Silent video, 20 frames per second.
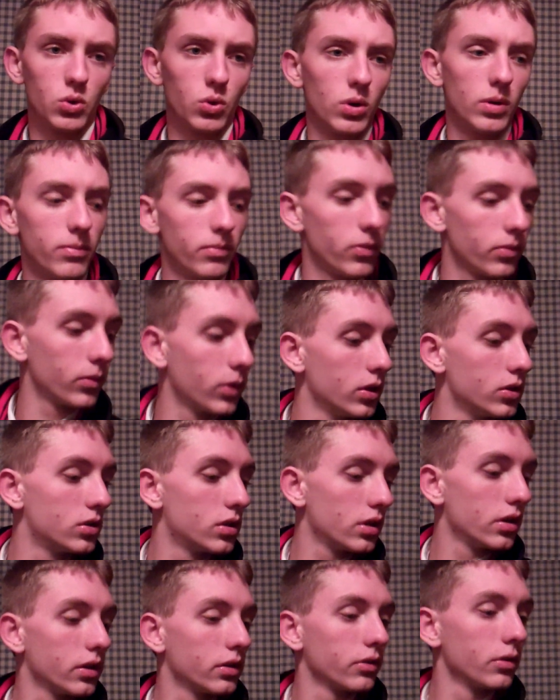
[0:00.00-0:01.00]
so I'm
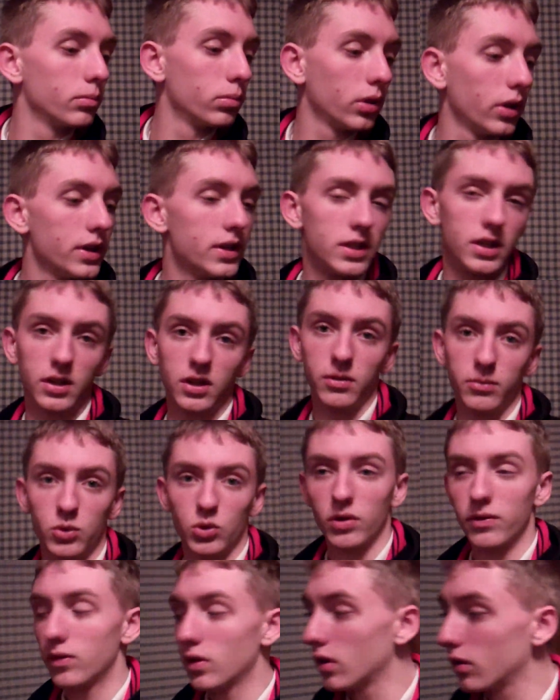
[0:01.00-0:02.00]
considering replacing them.
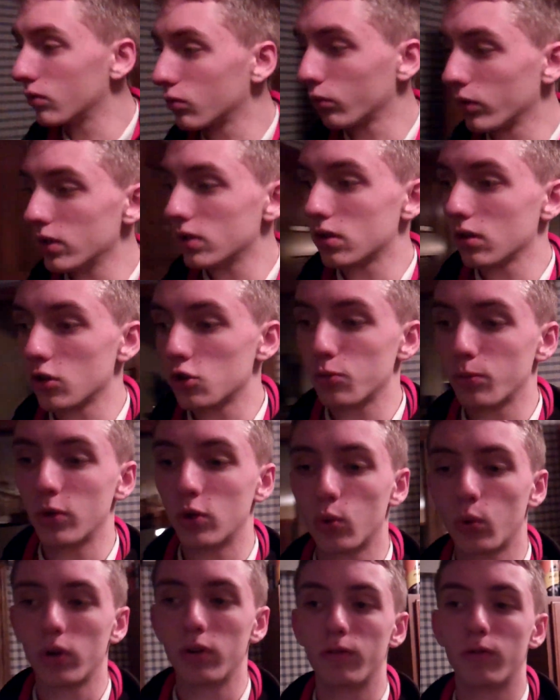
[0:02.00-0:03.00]
So I've done research
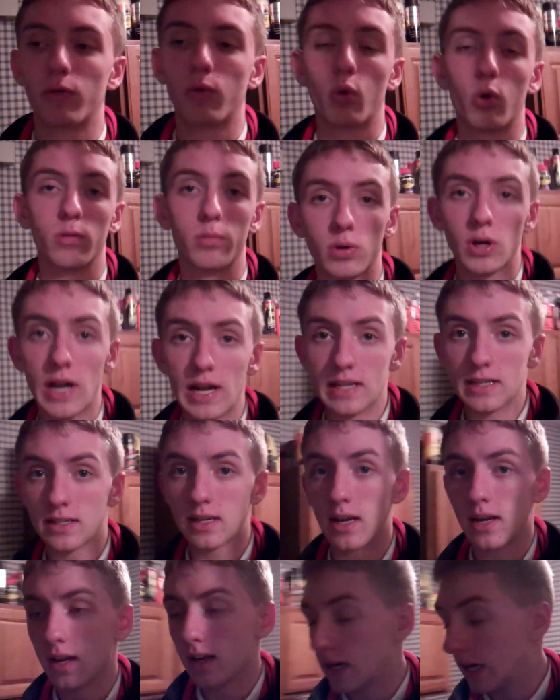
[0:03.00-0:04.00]
between four
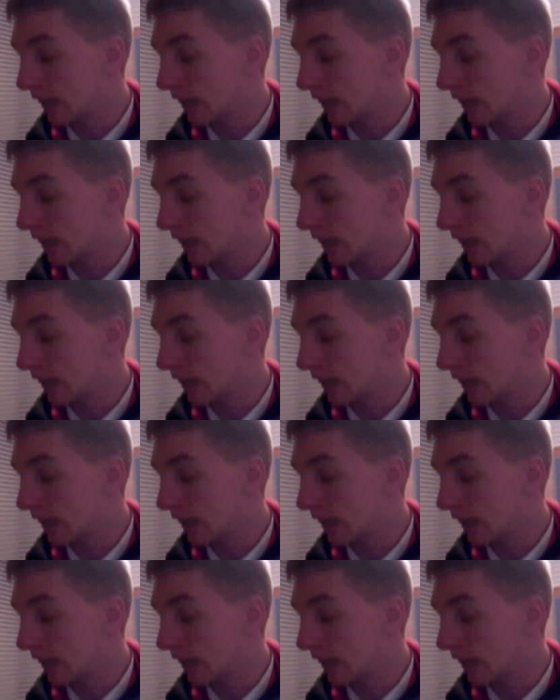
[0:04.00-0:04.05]
brands.